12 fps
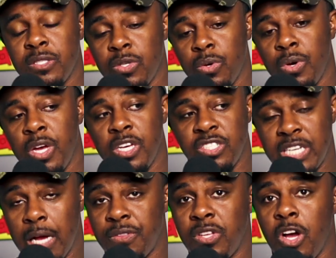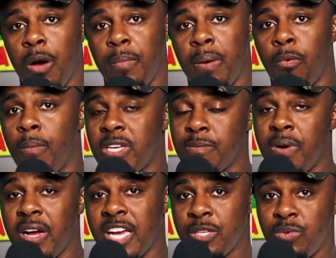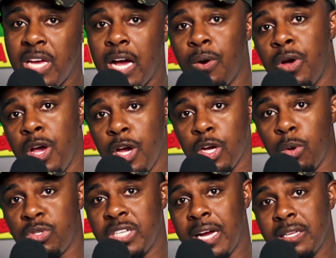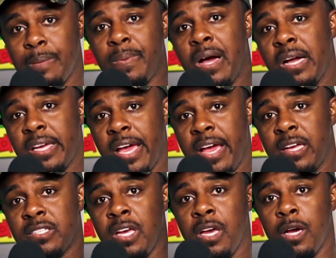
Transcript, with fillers: So shout out to y'all, man. More Master Podcast be out. Go check out the podcast.